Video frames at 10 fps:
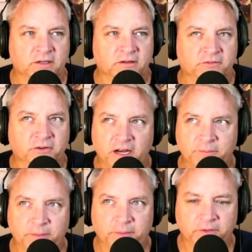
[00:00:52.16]
for a lot
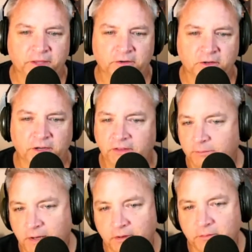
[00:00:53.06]
of people, they don't know anything
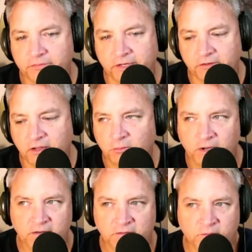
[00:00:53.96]
about Boba Fett. And they're like,
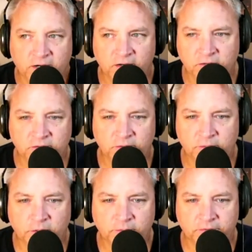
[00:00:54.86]
why are you so
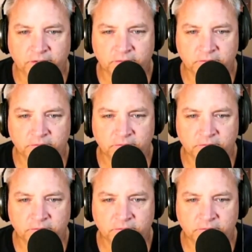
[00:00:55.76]
into Boba Fett?